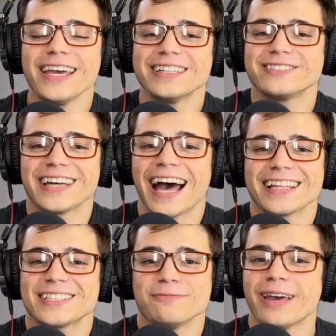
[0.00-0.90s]
have
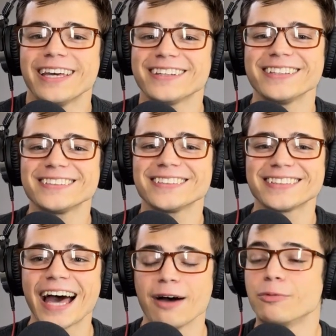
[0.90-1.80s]
got to make this
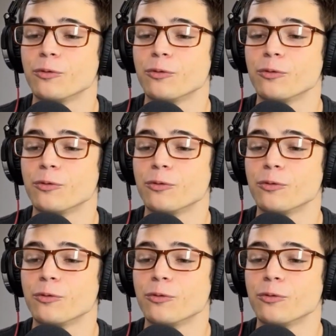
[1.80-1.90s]
stop.